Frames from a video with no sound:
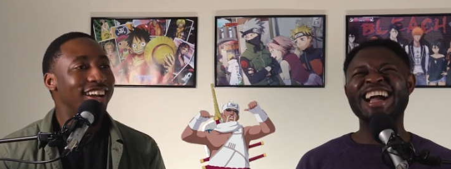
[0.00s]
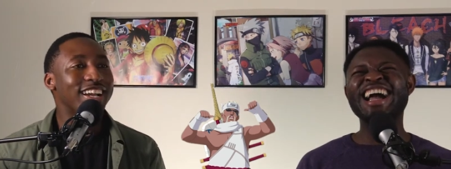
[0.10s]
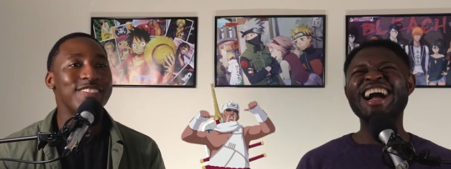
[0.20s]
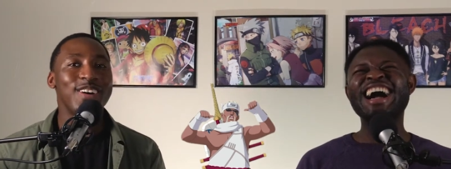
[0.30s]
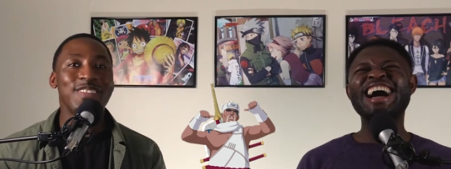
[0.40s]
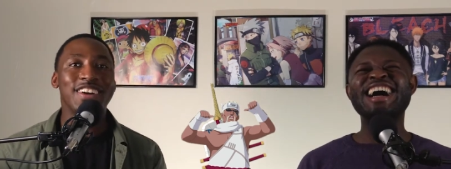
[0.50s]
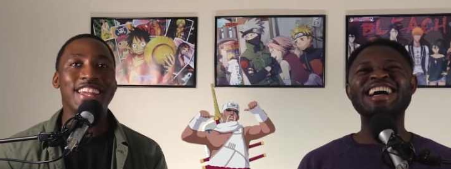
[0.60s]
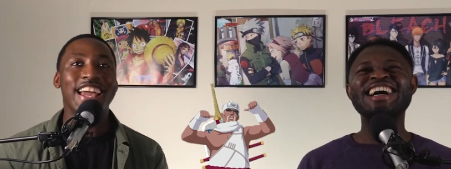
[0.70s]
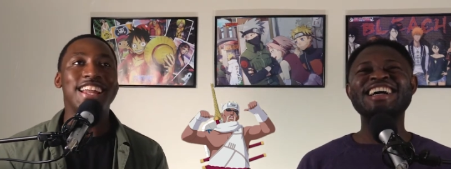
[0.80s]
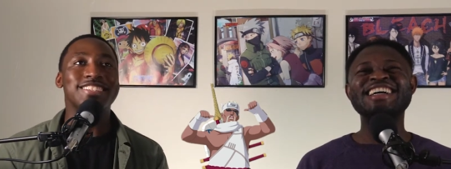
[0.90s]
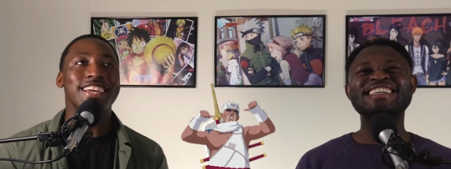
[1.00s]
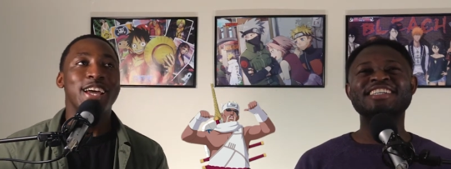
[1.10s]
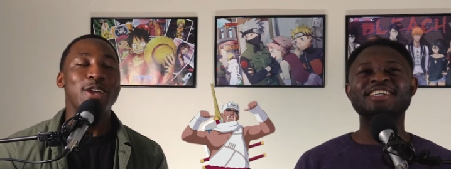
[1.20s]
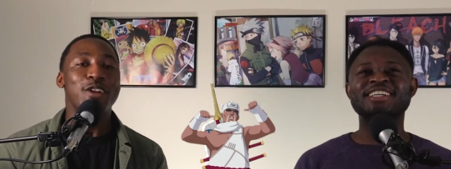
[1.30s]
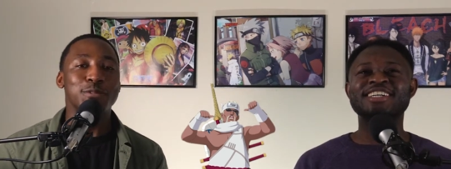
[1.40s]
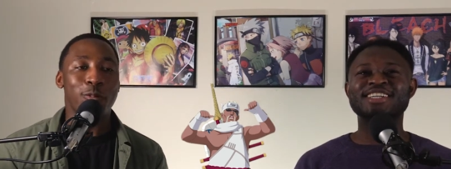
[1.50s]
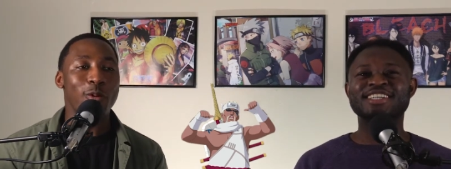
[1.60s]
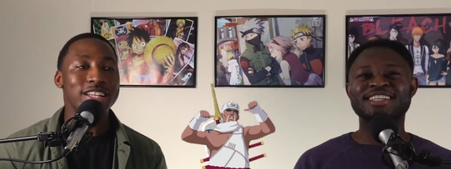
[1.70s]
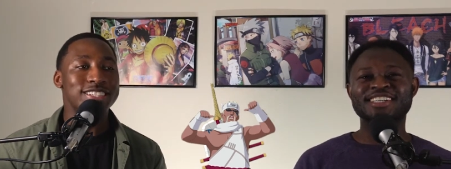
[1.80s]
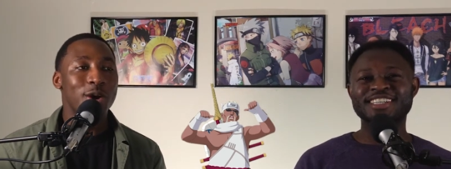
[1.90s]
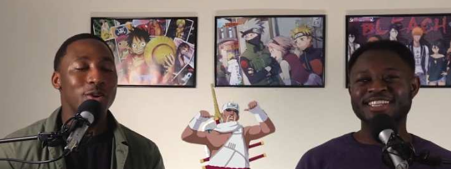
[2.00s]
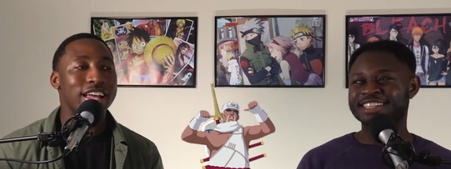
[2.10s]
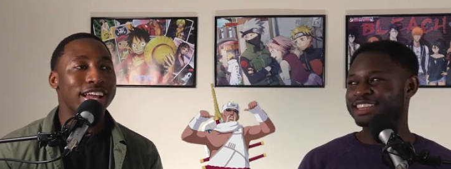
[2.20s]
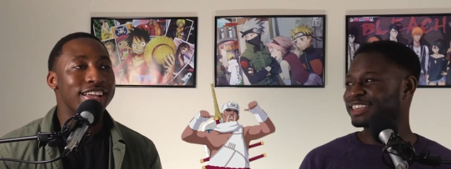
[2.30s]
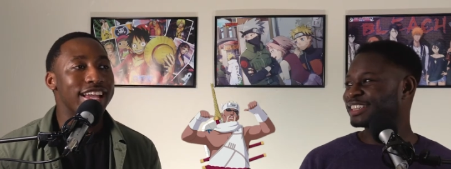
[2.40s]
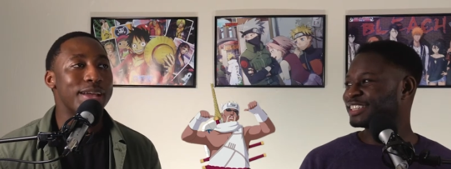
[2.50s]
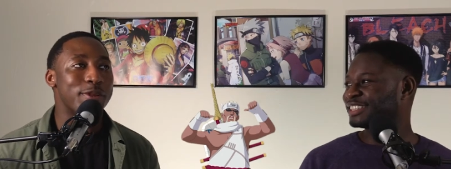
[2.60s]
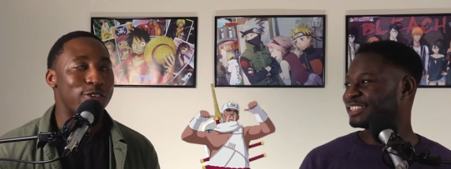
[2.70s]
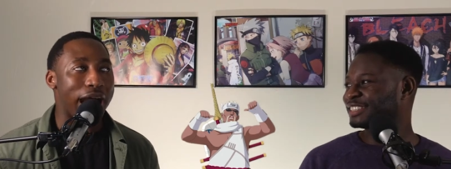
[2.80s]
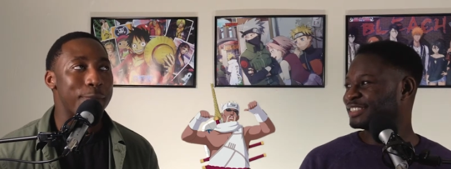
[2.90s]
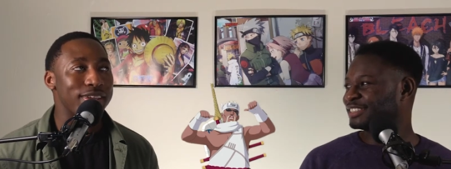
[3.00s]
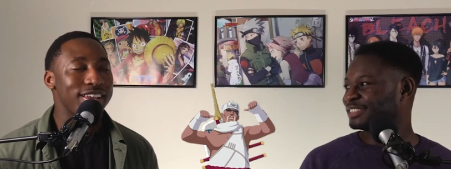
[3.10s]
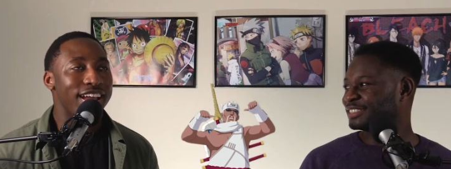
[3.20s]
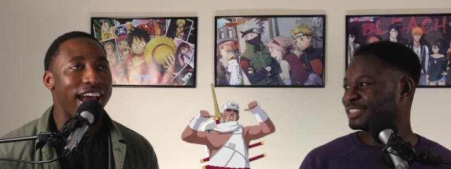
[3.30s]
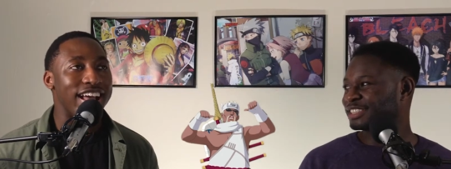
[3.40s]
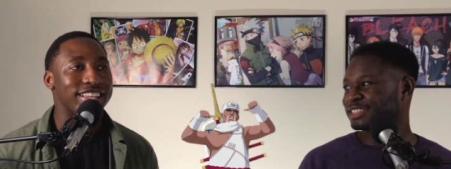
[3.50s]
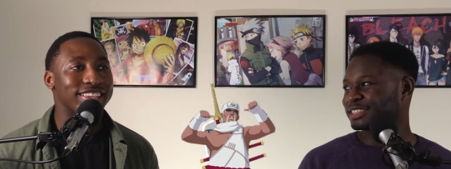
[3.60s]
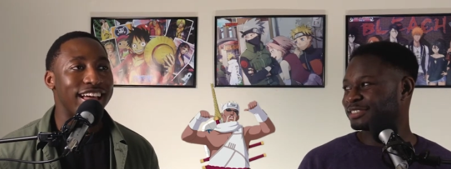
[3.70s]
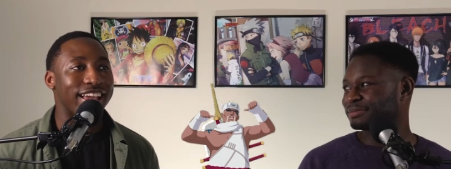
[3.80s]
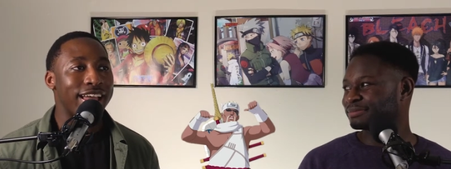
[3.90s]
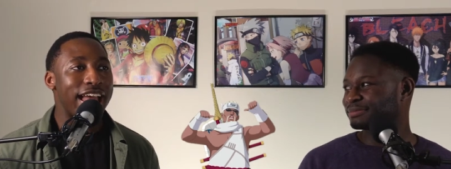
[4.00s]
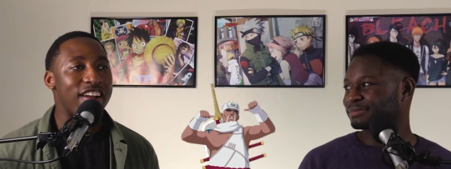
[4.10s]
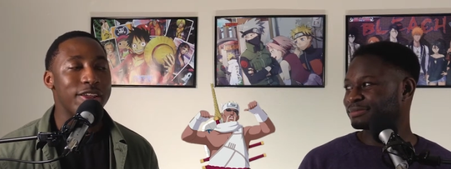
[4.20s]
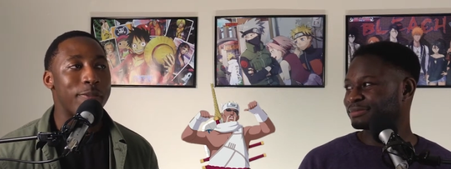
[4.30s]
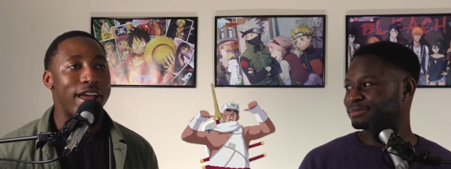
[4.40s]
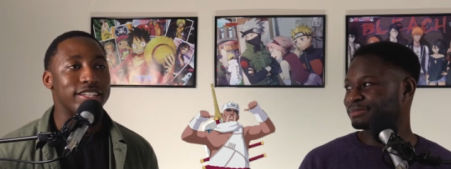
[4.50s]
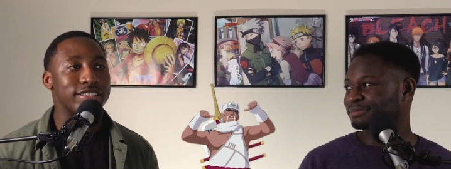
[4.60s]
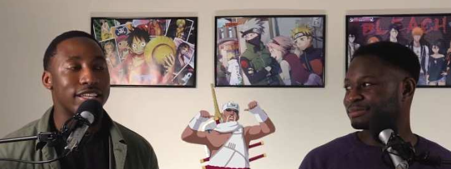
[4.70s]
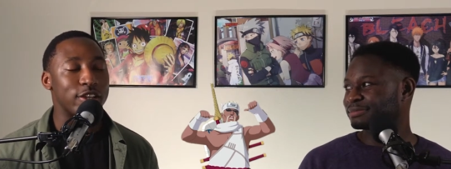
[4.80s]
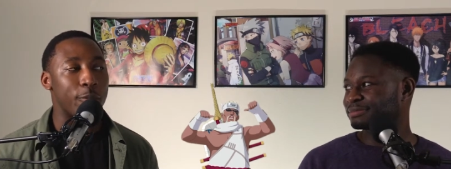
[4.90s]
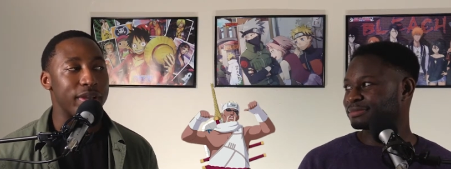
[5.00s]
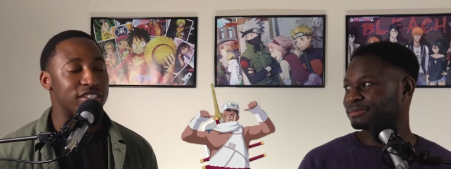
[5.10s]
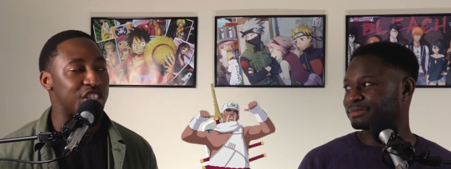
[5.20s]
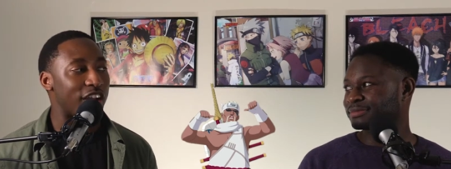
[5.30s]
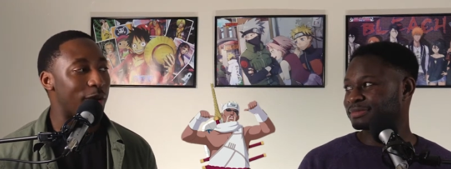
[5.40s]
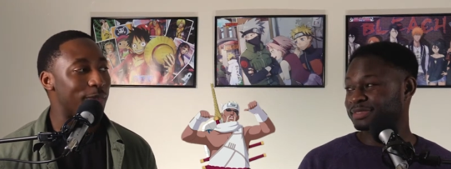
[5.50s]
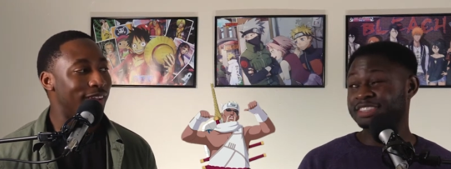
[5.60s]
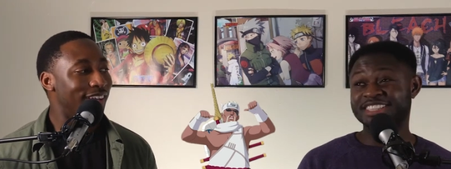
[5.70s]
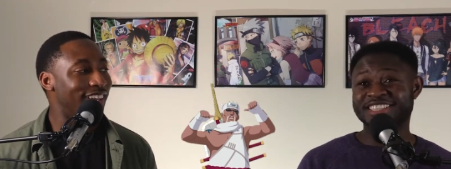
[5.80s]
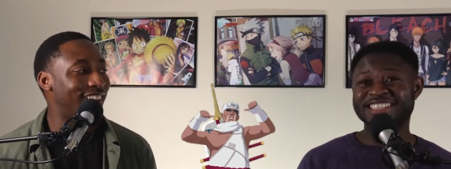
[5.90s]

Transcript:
Speaker 1: Come on, my nigga. And it's like, yo, there's points where like nigga be rapping, and then like everybody's just like, yo, B, shut up.